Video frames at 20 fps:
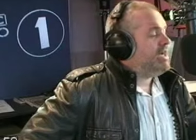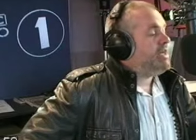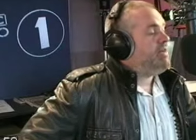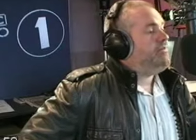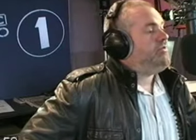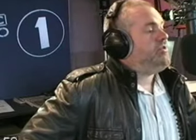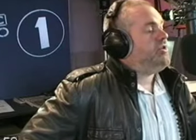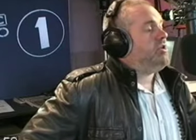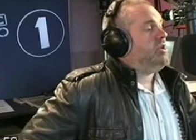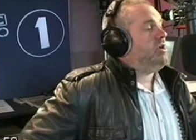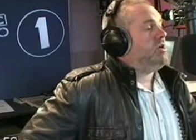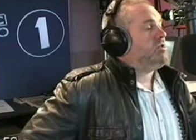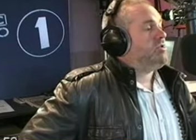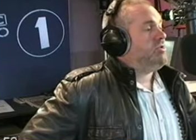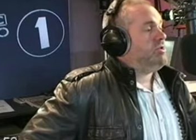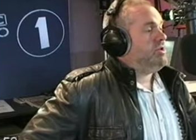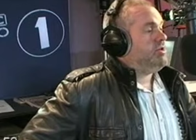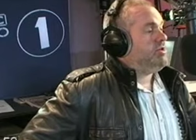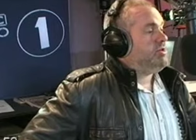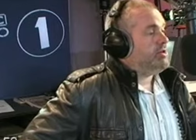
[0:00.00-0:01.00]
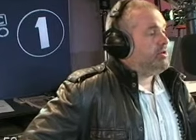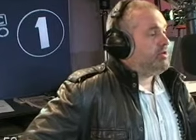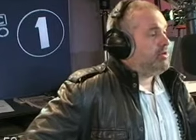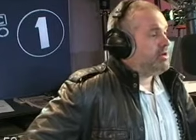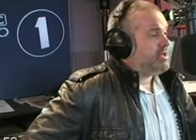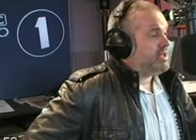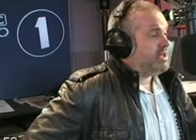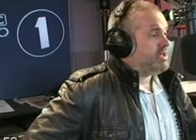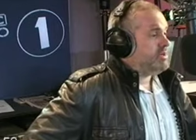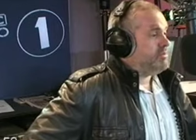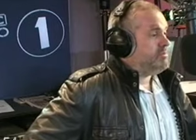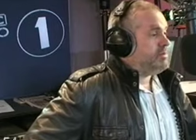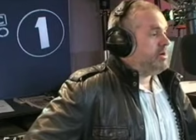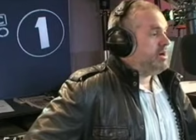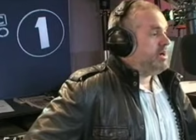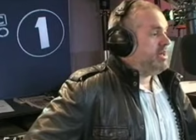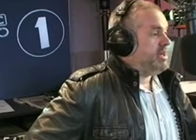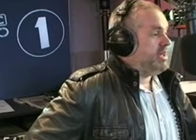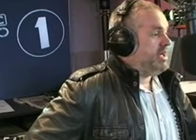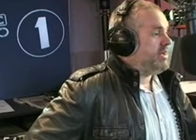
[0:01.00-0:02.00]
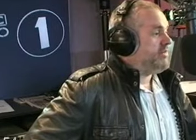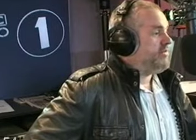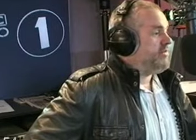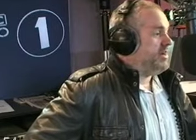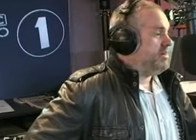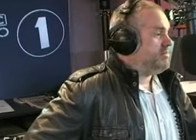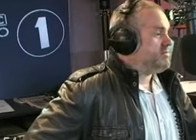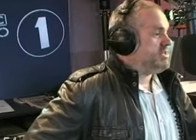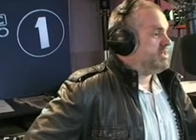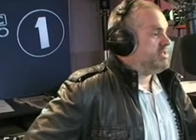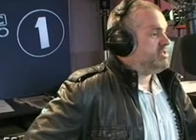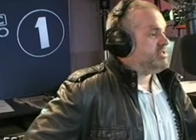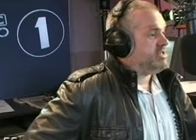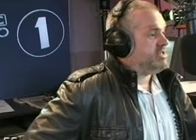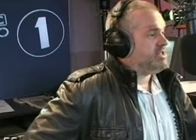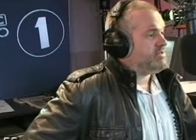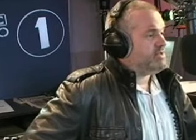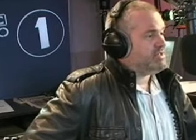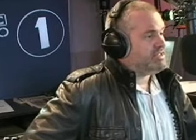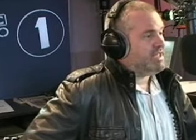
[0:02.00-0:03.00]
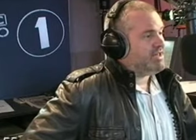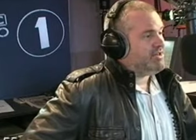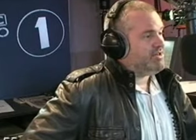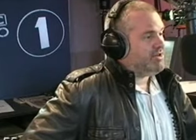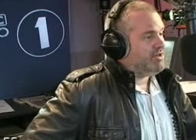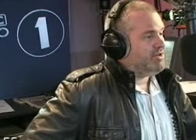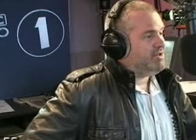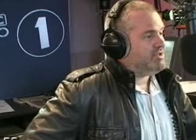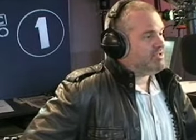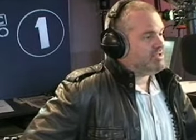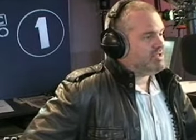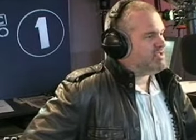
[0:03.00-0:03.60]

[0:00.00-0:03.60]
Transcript: In Foot Locker in New York, you can buy like 5 T-shirts for $10 or